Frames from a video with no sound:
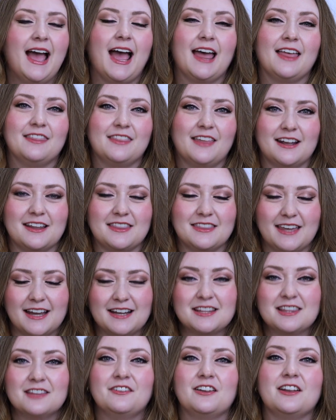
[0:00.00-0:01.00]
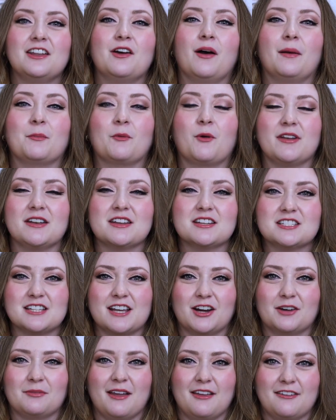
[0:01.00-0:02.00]
And then at the end of the video, I'm going to
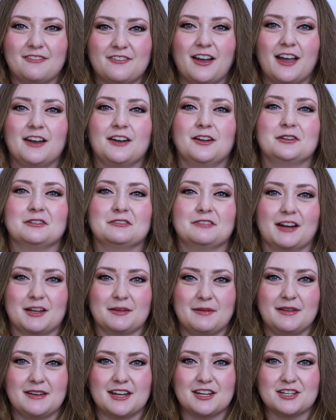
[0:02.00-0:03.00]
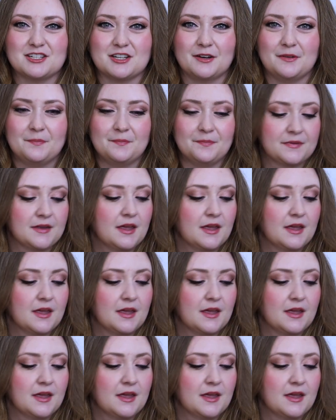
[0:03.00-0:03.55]
share my final recommendation.